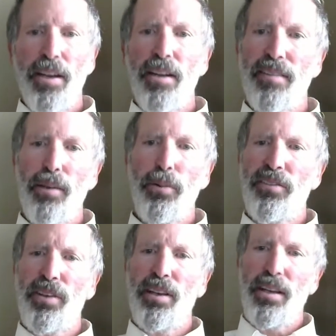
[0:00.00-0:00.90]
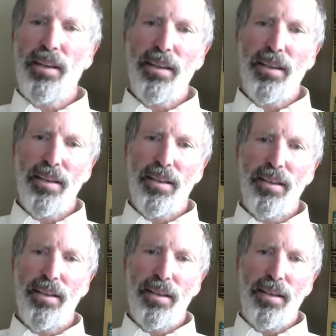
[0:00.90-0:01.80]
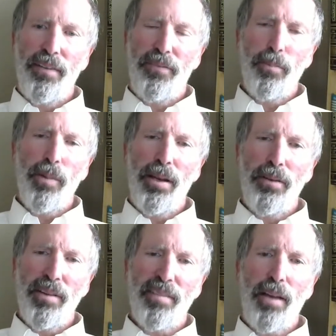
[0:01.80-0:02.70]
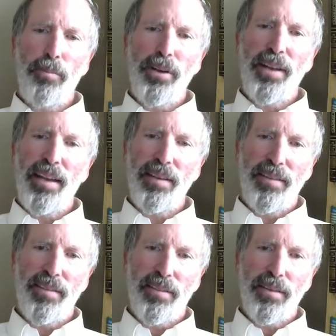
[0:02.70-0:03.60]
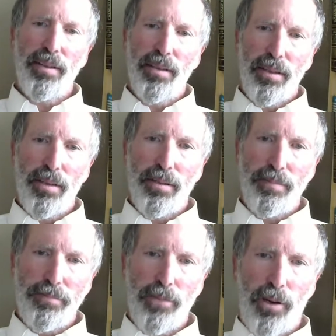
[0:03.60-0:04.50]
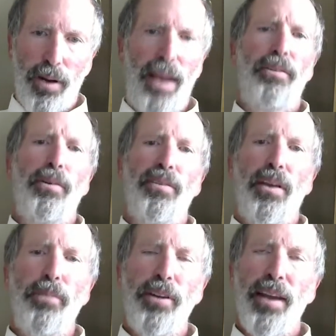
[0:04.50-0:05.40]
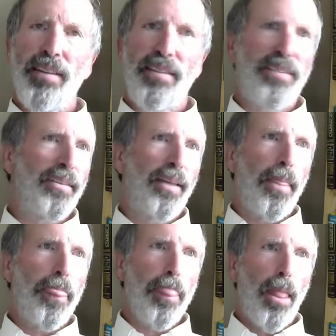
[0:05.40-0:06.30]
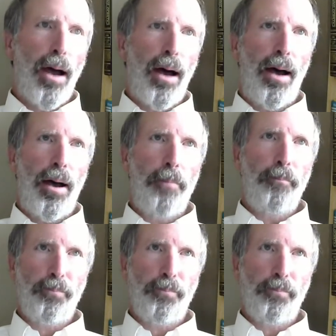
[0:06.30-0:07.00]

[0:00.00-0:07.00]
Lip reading: So we're seeing it from when it was hyperdense, or after it was hyperdense. A